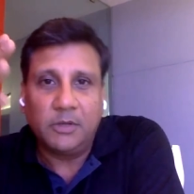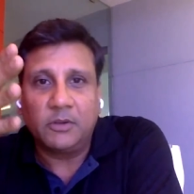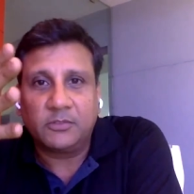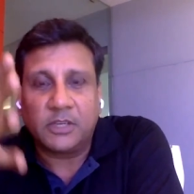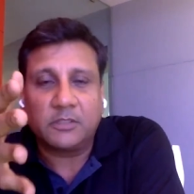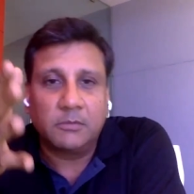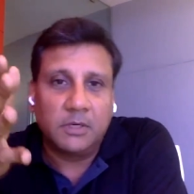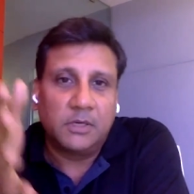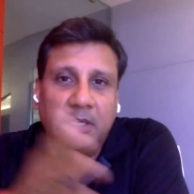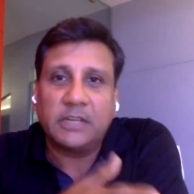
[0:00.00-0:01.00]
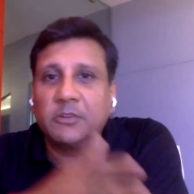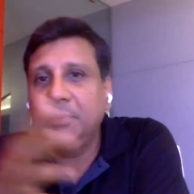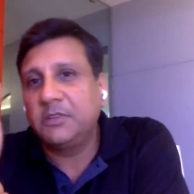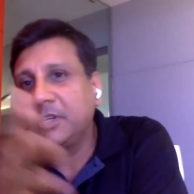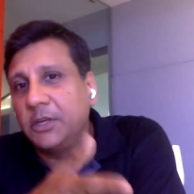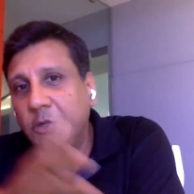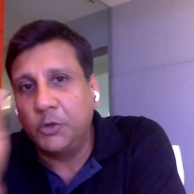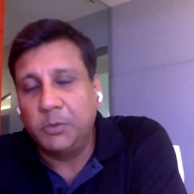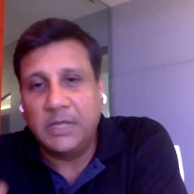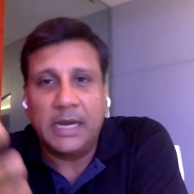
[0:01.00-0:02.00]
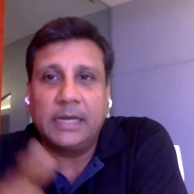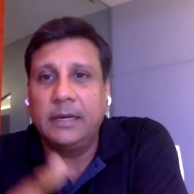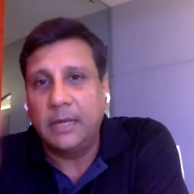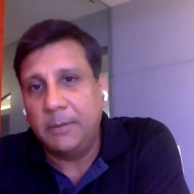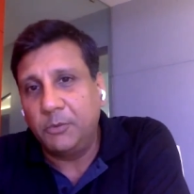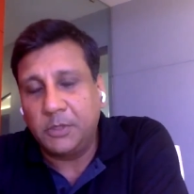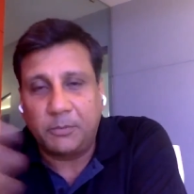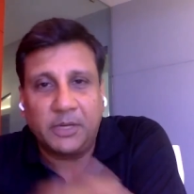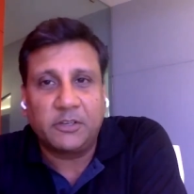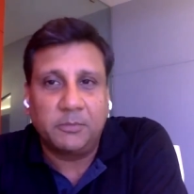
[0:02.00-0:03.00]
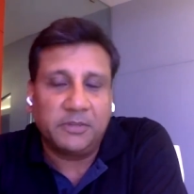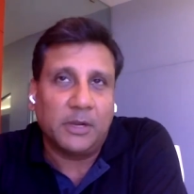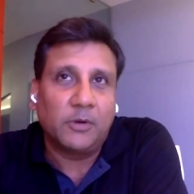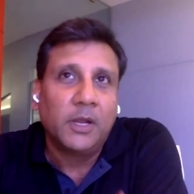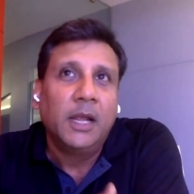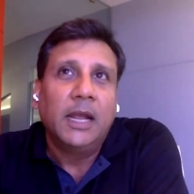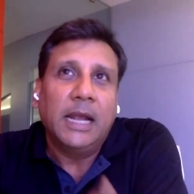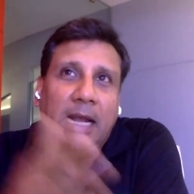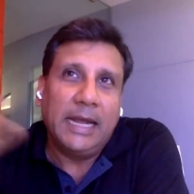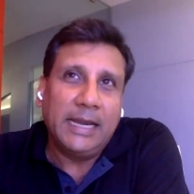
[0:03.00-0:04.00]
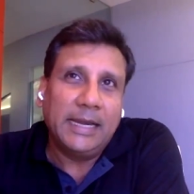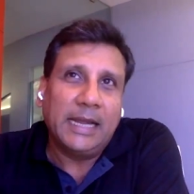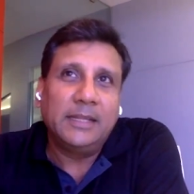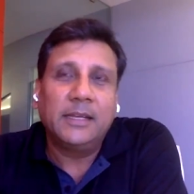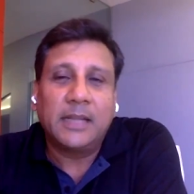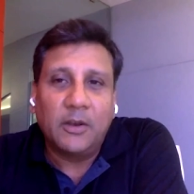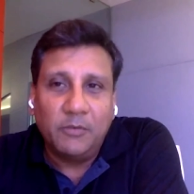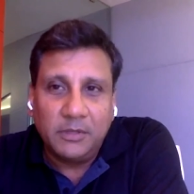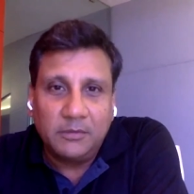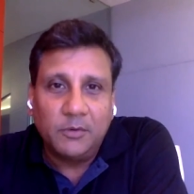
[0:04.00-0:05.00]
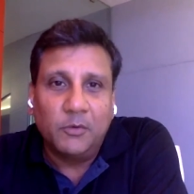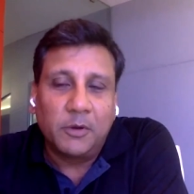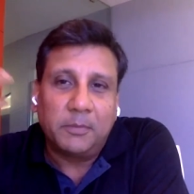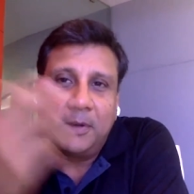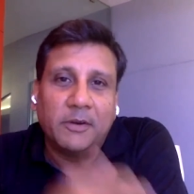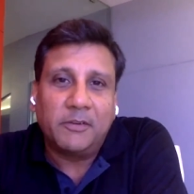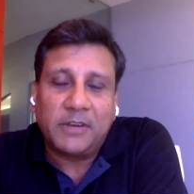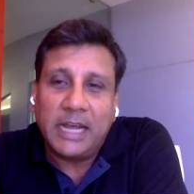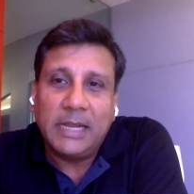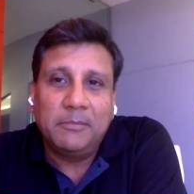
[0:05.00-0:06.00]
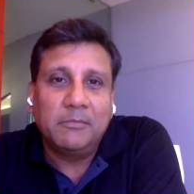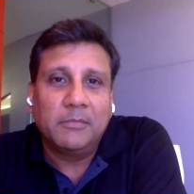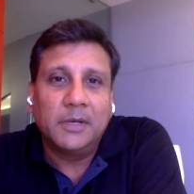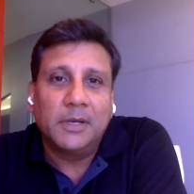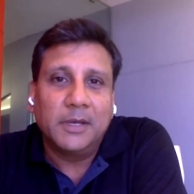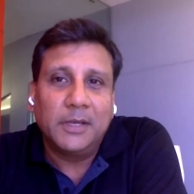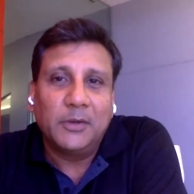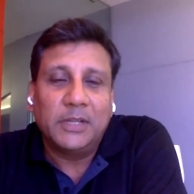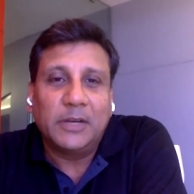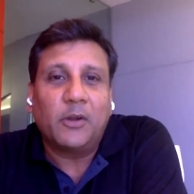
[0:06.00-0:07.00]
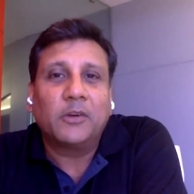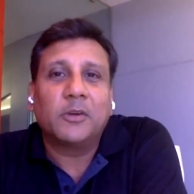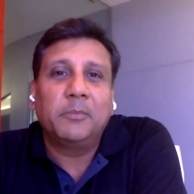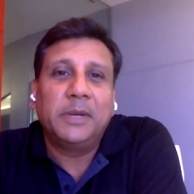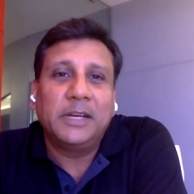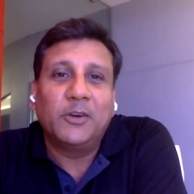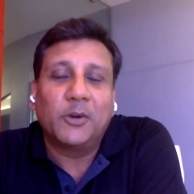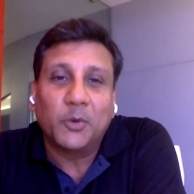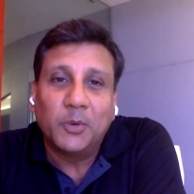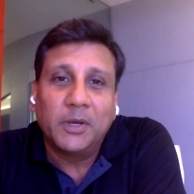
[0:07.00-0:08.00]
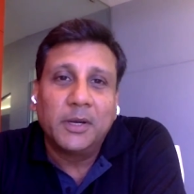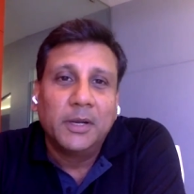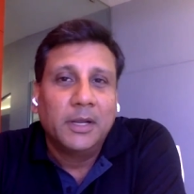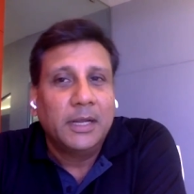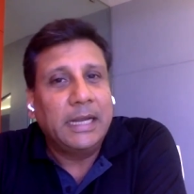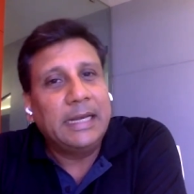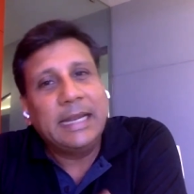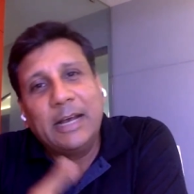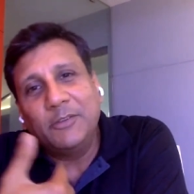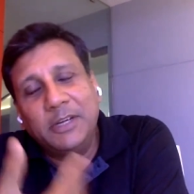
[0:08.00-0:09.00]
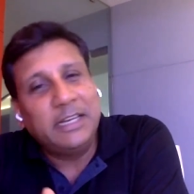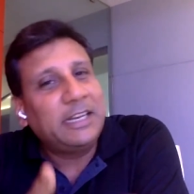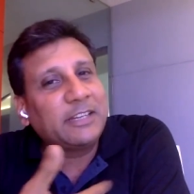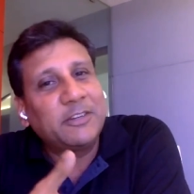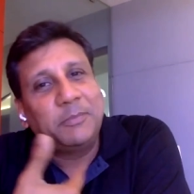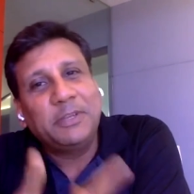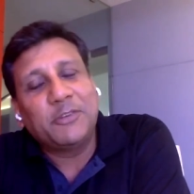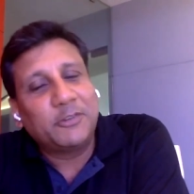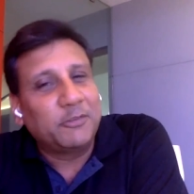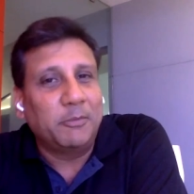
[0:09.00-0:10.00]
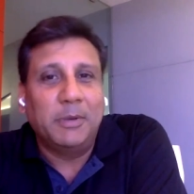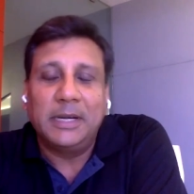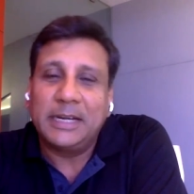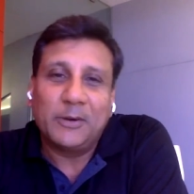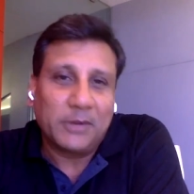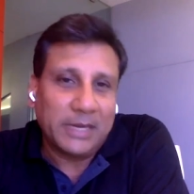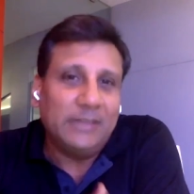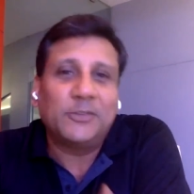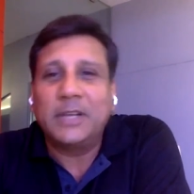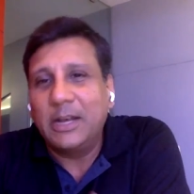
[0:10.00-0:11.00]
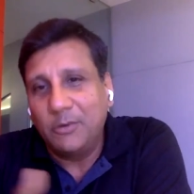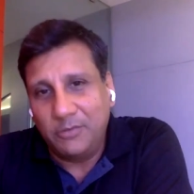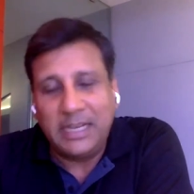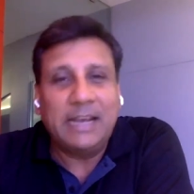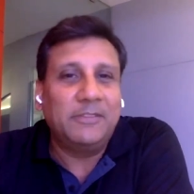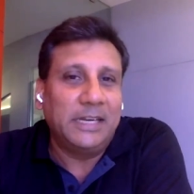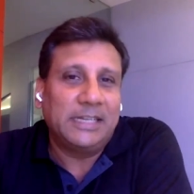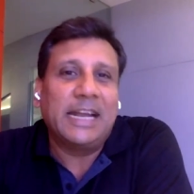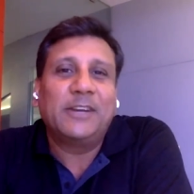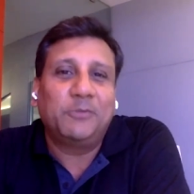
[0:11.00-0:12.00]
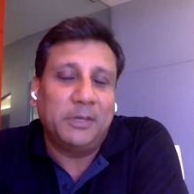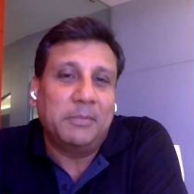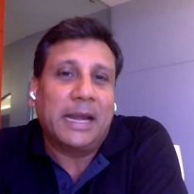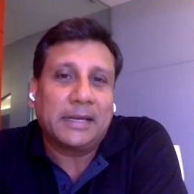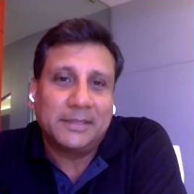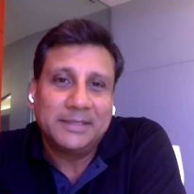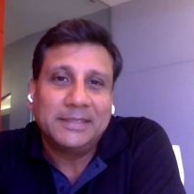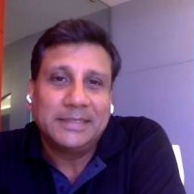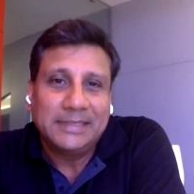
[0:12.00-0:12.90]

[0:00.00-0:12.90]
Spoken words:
Because customer detection piece continued to be that and I put the protection piece out. And I think now with over time, that non-compete got over and now the detection piece also we built it out again. So now we have the entire suite back.